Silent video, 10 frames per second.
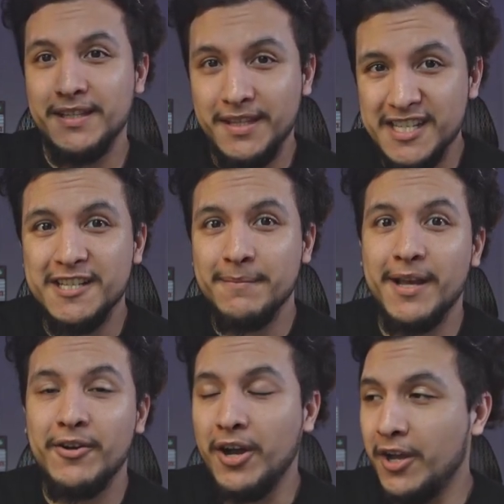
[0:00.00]
this
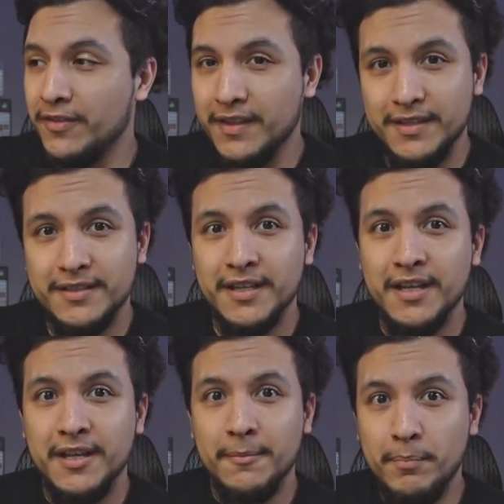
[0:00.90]
amount on this
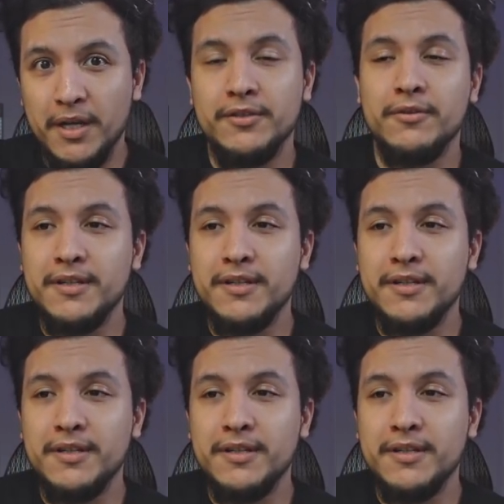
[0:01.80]
bundle.